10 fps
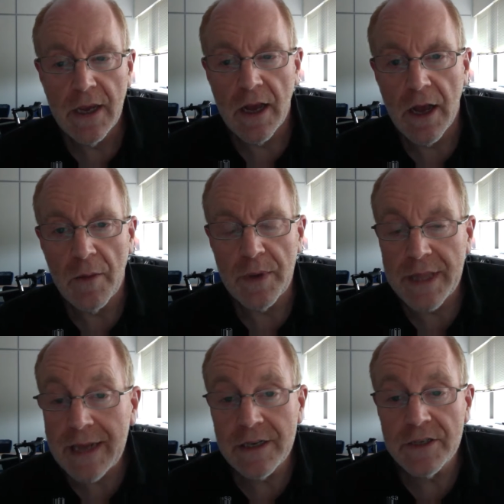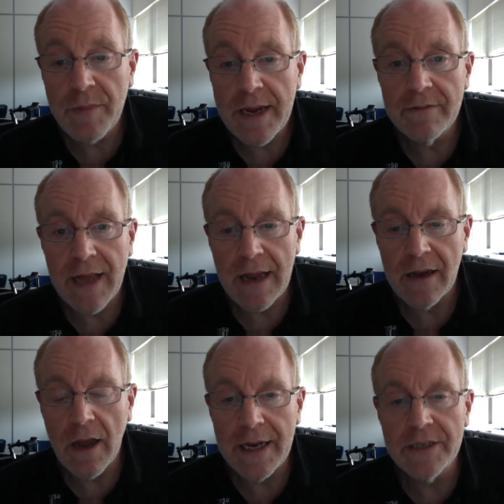um, but that doesn't mean that
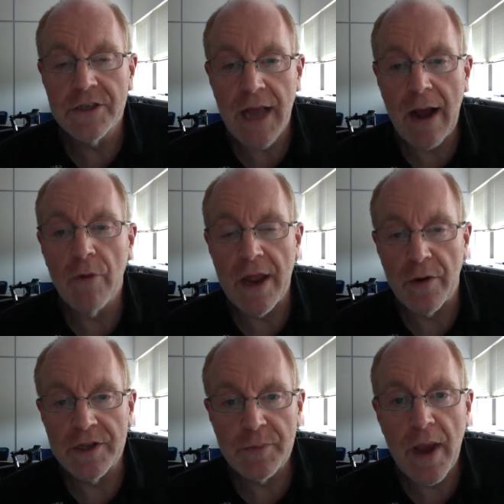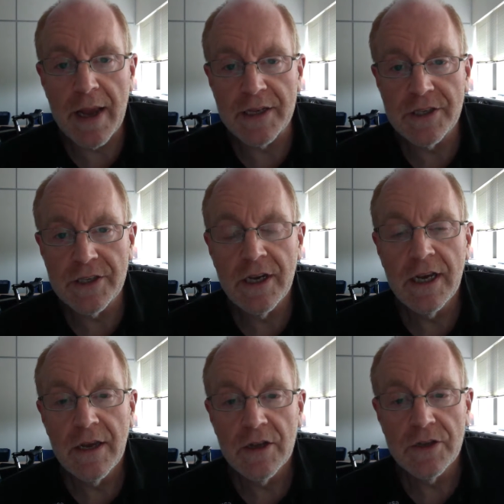light isn't out there in space
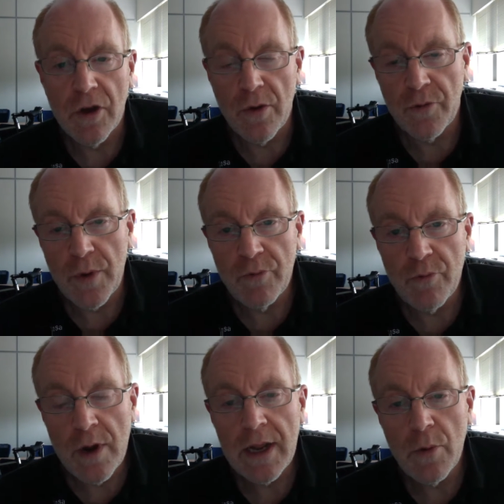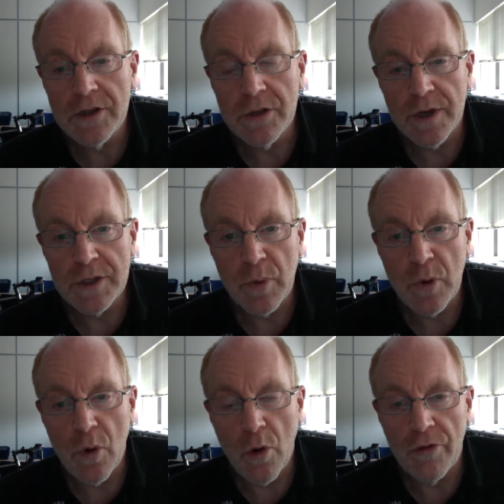so if we really want to
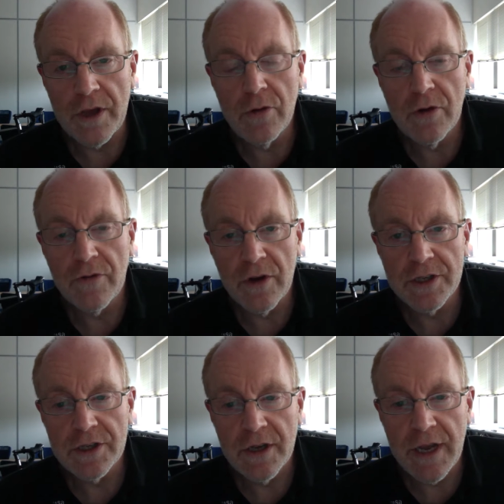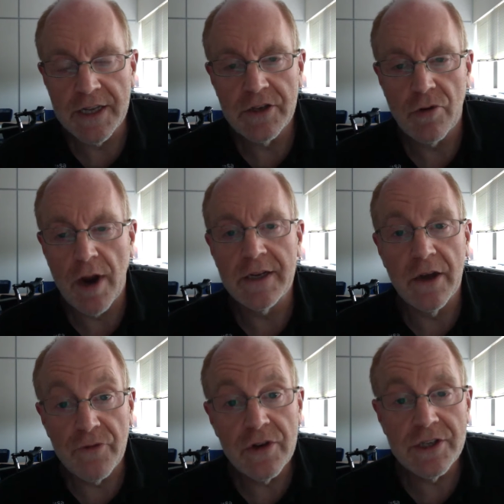explore the universe in its great
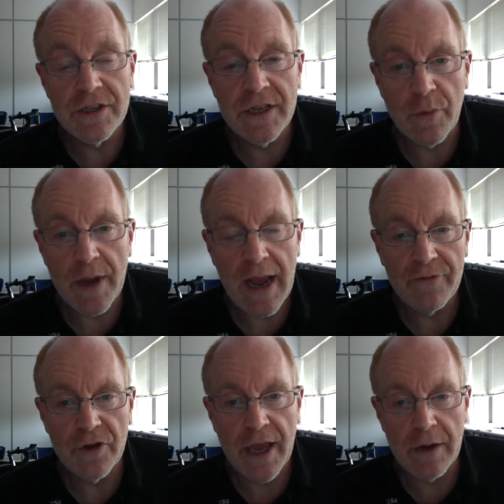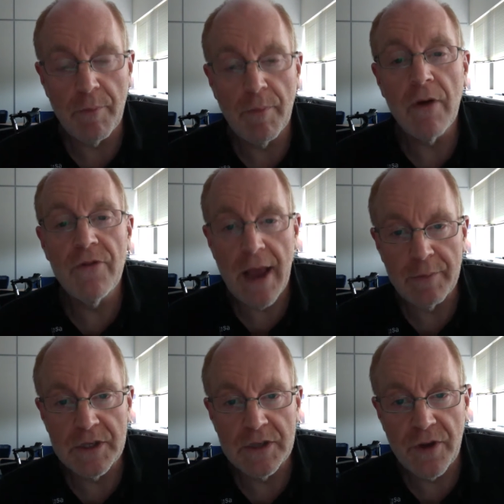diversity we have to get above the
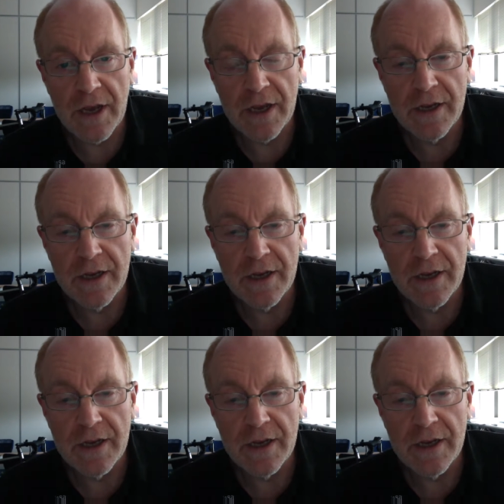atmosphere